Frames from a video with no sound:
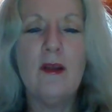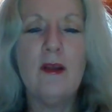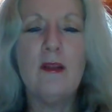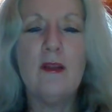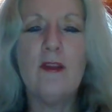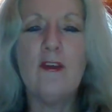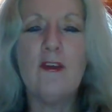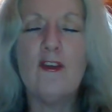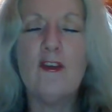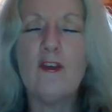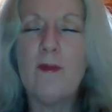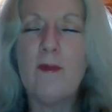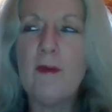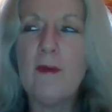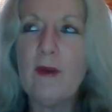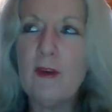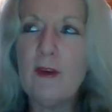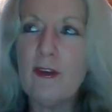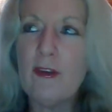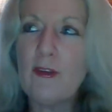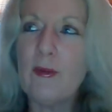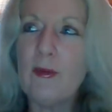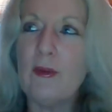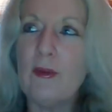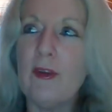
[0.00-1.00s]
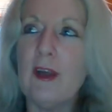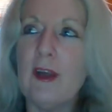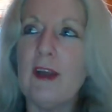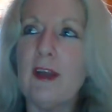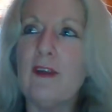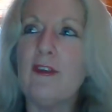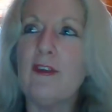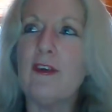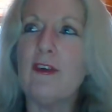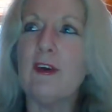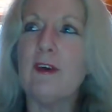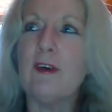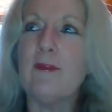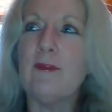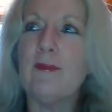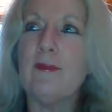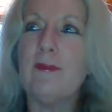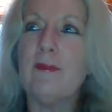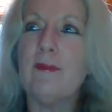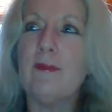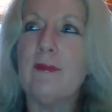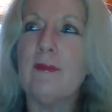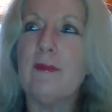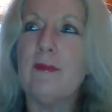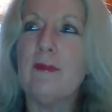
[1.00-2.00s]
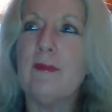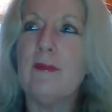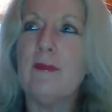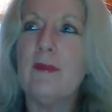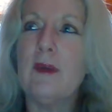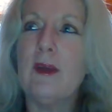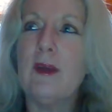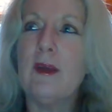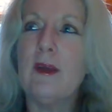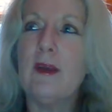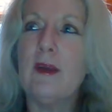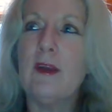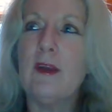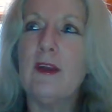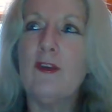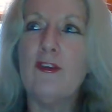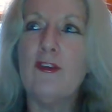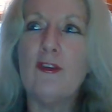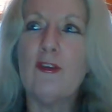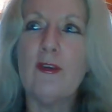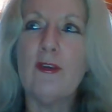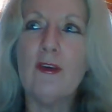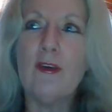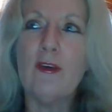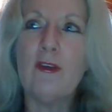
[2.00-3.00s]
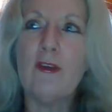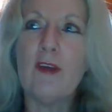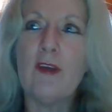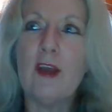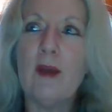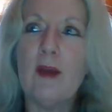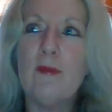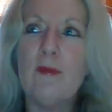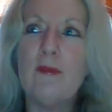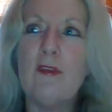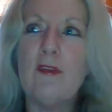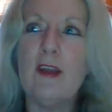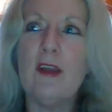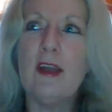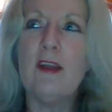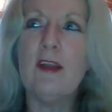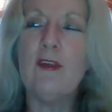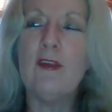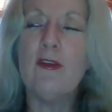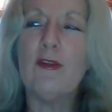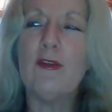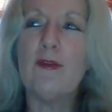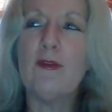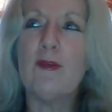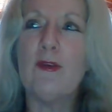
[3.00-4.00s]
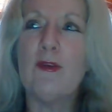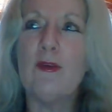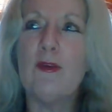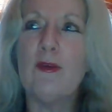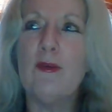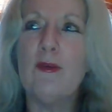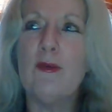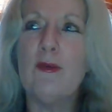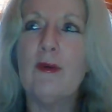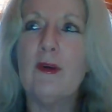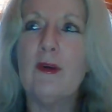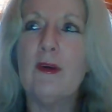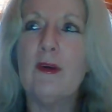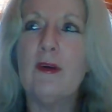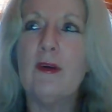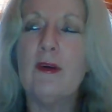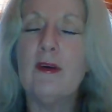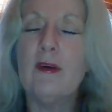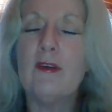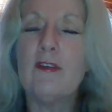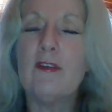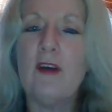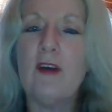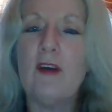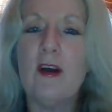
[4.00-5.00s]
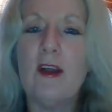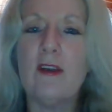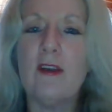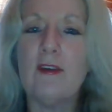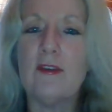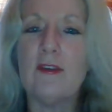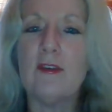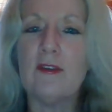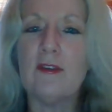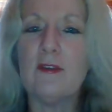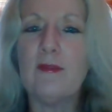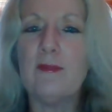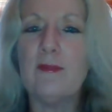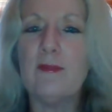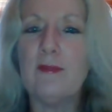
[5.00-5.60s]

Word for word: The spiritual nature, in truth, comes in through silence.